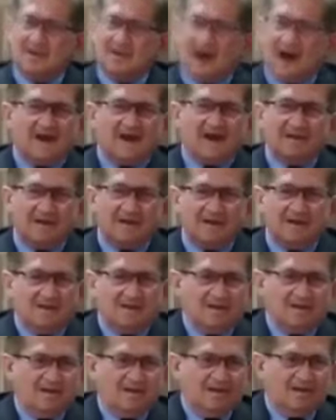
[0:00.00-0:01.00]
And
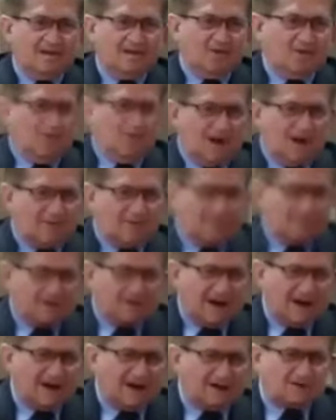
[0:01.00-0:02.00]
we are
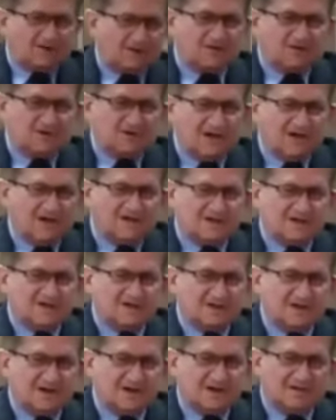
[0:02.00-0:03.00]
praying to change this,
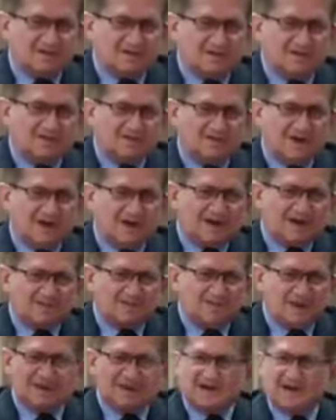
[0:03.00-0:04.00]
to make it
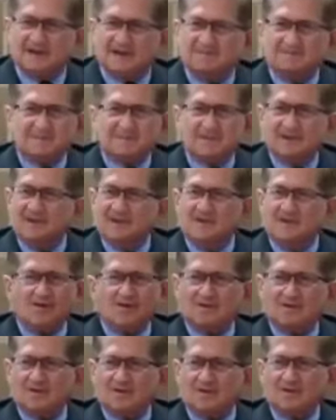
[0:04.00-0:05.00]
better.
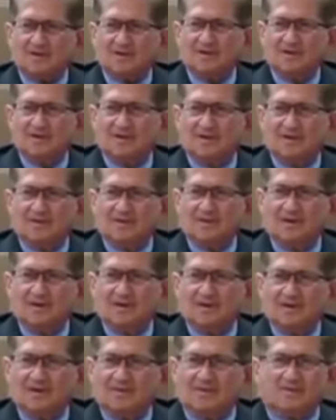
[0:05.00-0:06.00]
No.
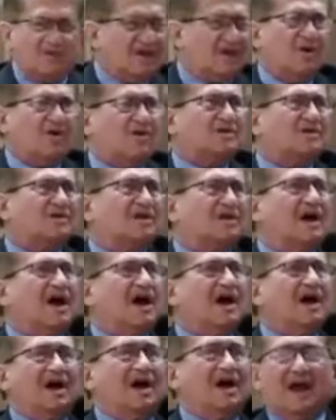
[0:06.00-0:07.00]
The Lord
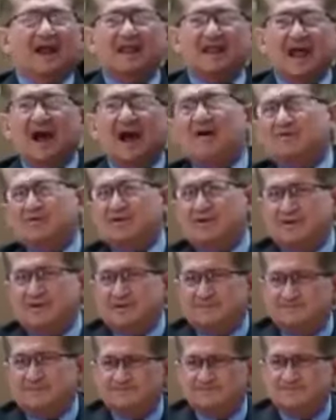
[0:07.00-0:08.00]
allowed it.
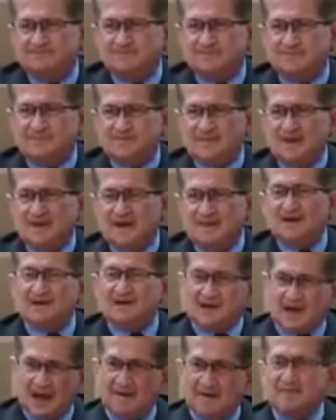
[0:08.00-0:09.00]
It
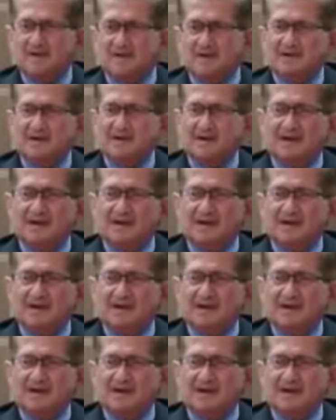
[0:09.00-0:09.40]
happened.